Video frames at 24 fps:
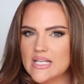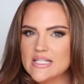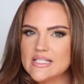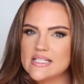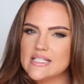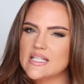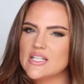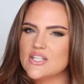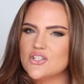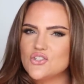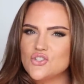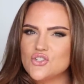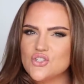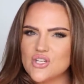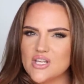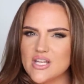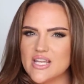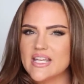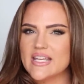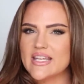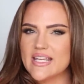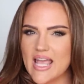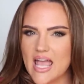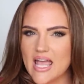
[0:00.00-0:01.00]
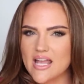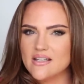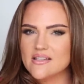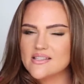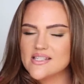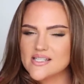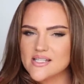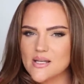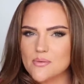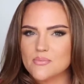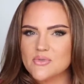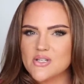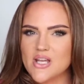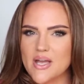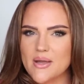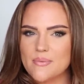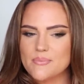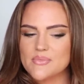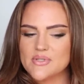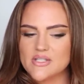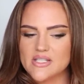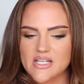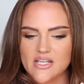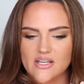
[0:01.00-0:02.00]
tinge it can
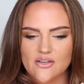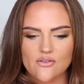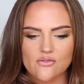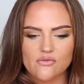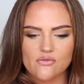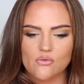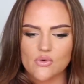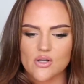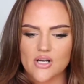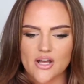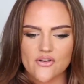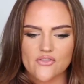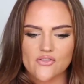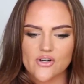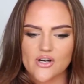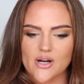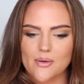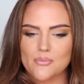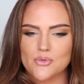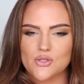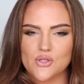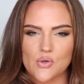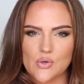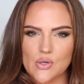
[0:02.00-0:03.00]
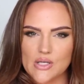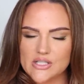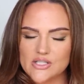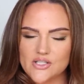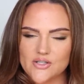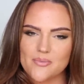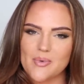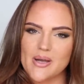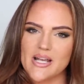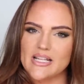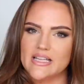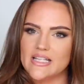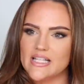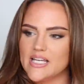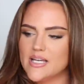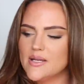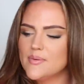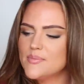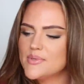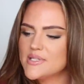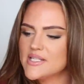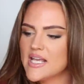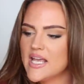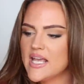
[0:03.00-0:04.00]
sometimes give whatever I'm doing to my
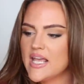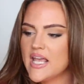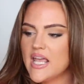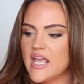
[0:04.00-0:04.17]
lips.